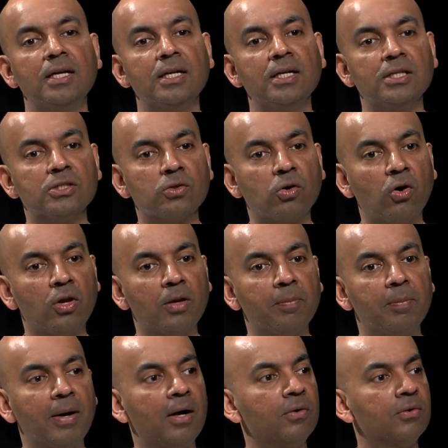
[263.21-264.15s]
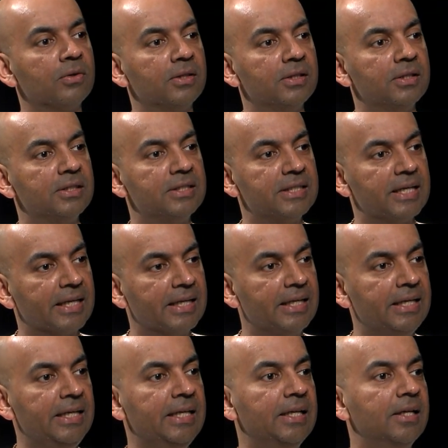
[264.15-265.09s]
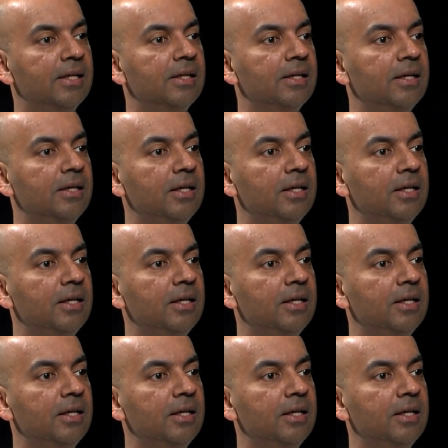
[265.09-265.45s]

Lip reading: is all about the technique,